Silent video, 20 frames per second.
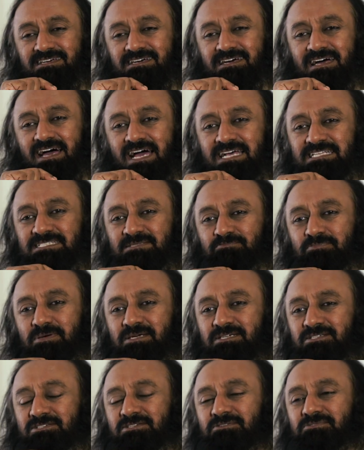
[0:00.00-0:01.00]

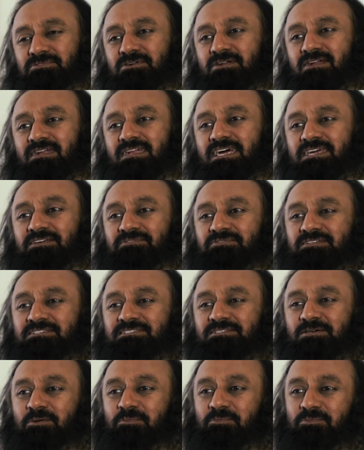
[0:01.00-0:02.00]
aspect of our life
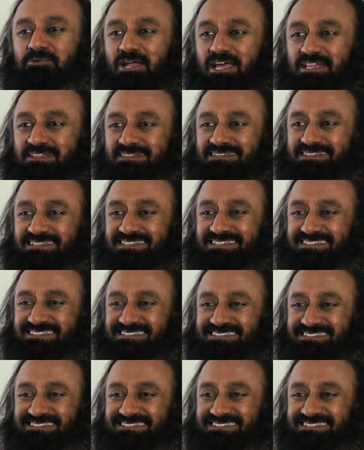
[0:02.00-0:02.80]
is our breath.